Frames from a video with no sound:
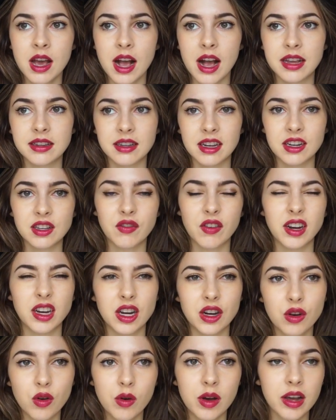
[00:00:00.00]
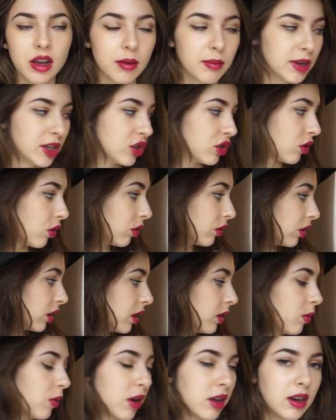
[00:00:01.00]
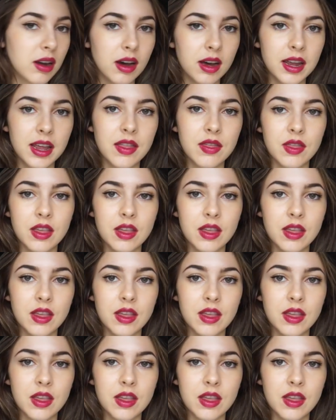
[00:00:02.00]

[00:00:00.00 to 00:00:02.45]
as I just find it annoying on my shoulder and whatnot,